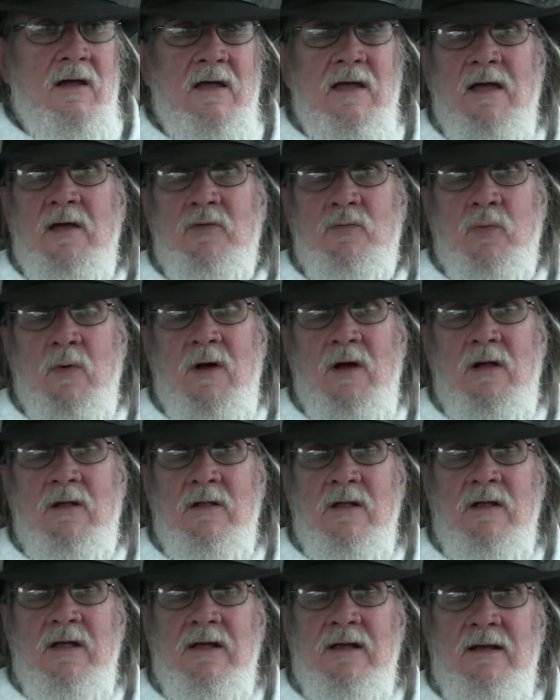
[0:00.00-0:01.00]
as
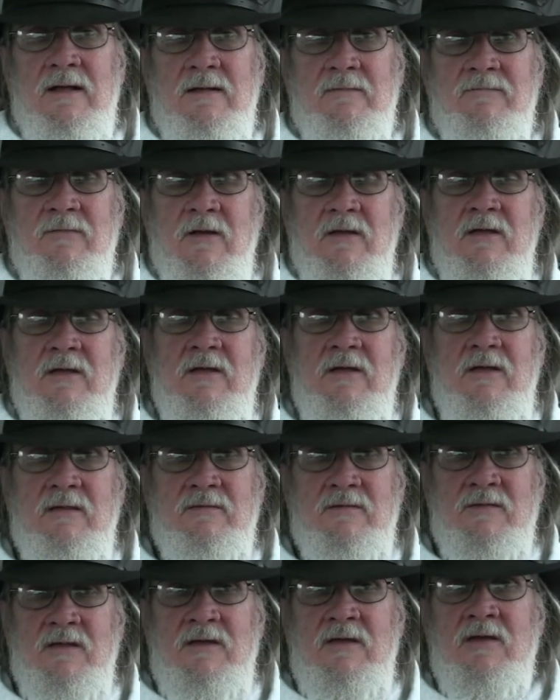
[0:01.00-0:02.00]
well uh,
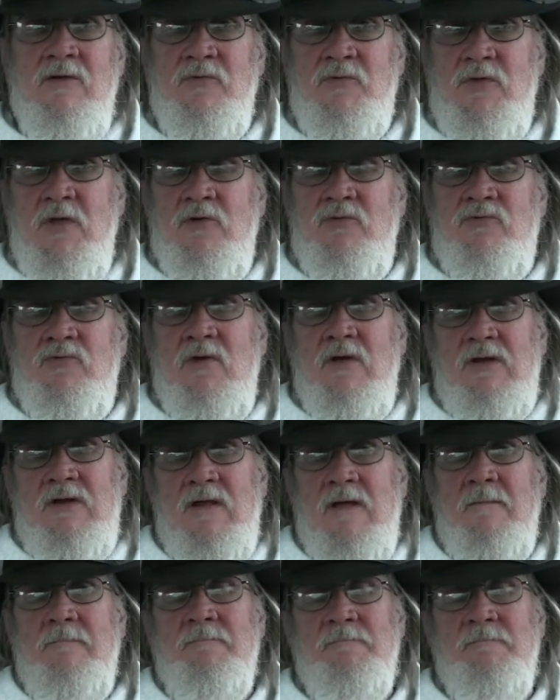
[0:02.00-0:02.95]
in the, his district.